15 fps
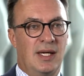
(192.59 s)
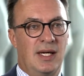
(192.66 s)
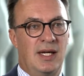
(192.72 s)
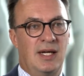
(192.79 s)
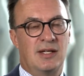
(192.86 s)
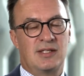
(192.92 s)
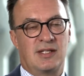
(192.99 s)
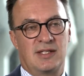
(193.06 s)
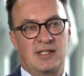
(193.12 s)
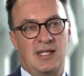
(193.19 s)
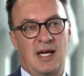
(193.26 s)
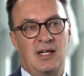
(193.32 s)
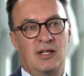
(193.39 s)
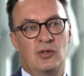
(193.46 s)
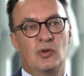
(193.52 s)
and as I
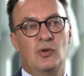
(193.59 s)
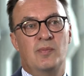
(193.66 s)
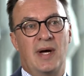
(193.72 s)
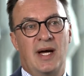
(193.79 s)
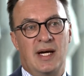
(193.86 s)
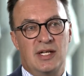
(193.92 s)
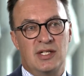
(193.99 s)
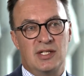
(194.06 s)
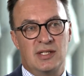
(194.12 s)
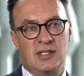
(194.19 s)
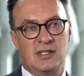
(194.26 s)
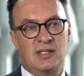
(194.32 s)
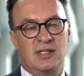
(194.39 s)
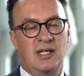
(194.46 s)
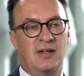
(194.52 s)
stated, good
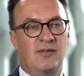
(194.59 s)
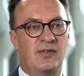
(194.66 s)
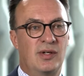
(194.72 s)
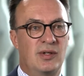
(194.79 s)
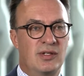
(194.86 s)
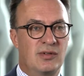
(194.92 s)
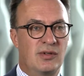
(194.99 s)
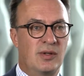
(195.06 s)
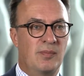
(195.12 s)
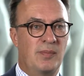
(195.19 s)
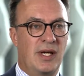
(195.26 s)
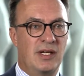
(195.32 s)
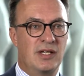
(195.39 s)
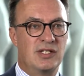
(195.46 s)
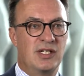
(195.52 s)
margins and very strong
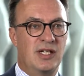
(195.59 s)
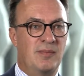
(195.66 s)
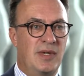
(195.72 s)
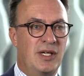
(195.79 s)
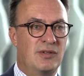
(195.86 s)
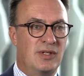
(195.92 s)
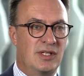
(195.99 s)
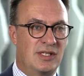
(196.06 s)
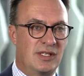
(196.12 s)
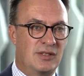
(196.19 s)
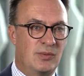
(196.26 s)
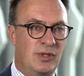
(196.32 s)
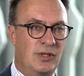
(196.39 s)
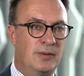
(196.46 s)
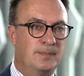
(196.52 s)
balance sheet metrics as
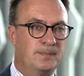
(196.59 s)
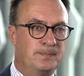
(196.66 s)
well.